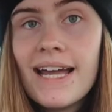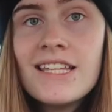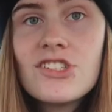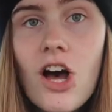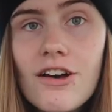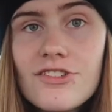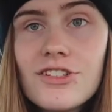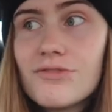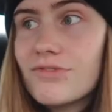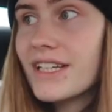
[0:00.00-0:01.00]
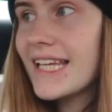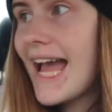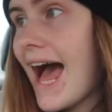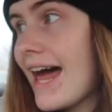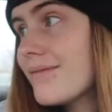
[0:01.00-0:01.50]
but his songs just really
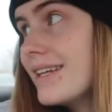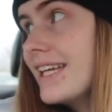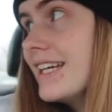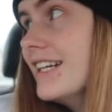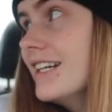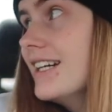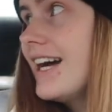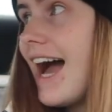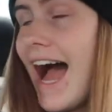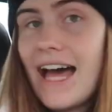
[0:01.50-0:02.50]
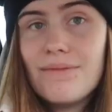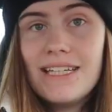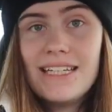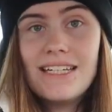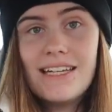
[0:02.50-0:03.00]
had me, had
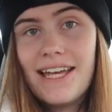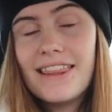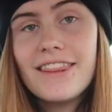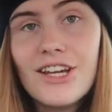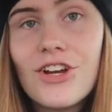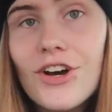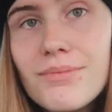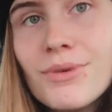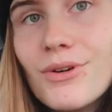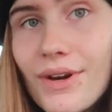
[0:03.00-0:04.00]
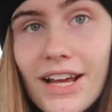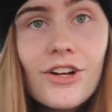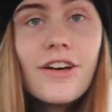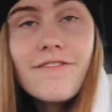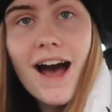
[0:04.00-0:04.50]
me in the good mood.
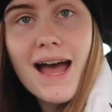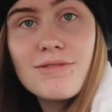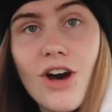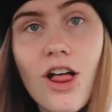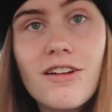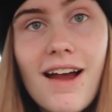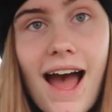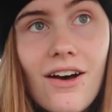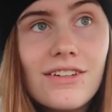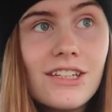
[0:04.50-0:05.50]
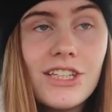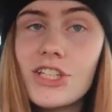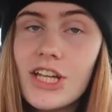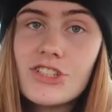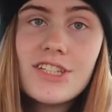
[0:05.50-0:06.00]
Good vibes all around
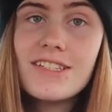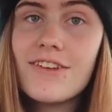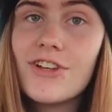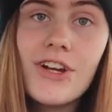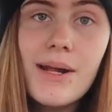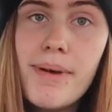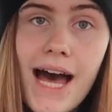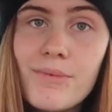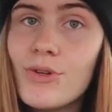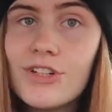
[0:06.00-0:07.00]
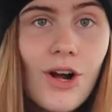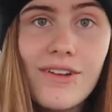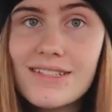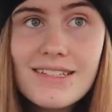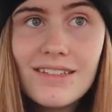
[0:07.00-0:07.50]
just if you're in a bad mood, go
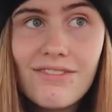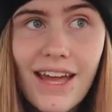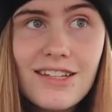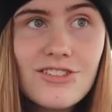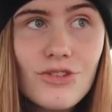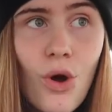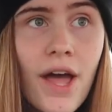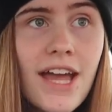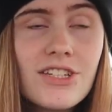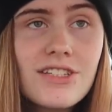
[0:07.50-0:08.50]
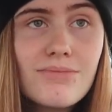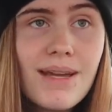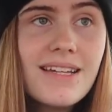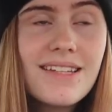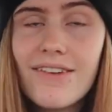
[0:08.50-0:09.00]
listen to some Vance Joy. It just
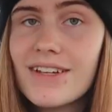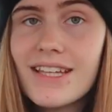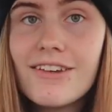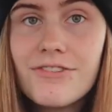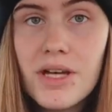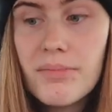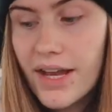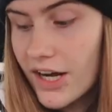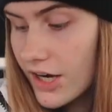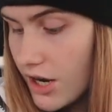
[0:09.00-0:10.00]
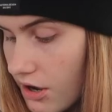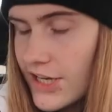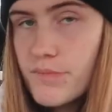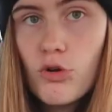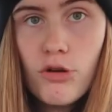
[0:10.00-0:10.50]
makes everything feel better.
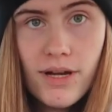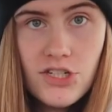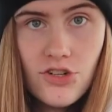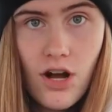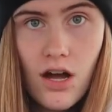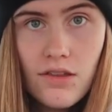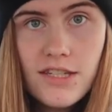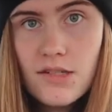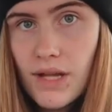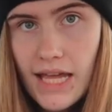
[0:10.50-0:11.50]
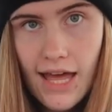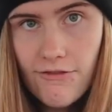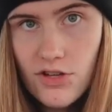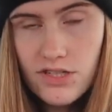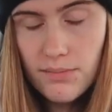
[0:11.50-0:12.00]
I just broke my straw. This is what I get
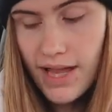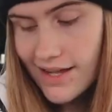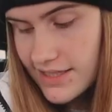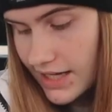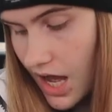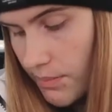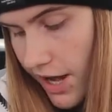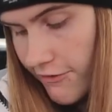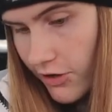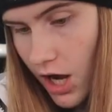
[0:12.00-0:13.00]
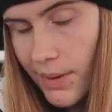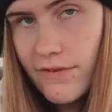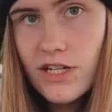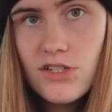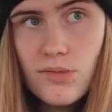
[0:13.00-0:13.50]
for using a plastic cup. I forgot my
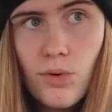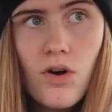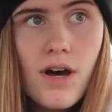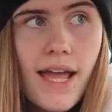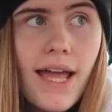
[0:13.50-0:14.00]
reusable